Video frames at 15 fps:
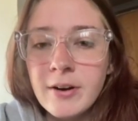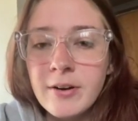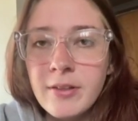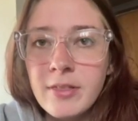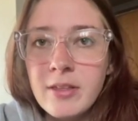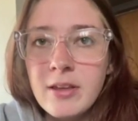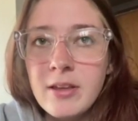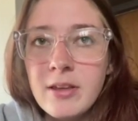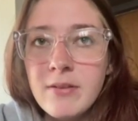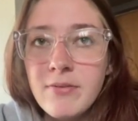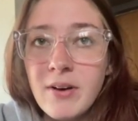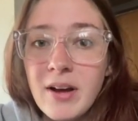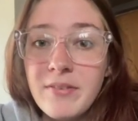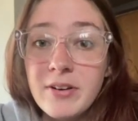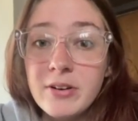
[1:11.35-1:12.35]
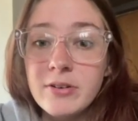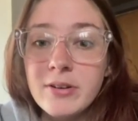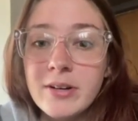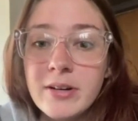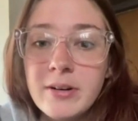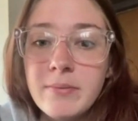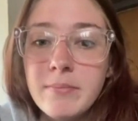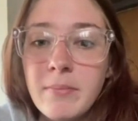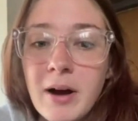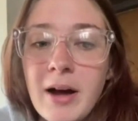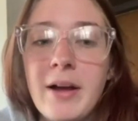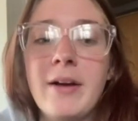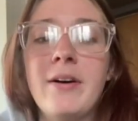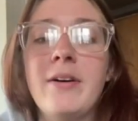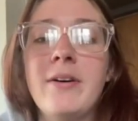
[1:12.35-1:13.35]
the 500
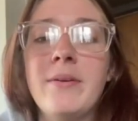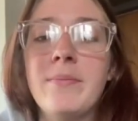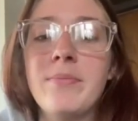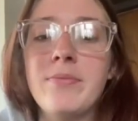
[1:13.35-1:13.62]
mile,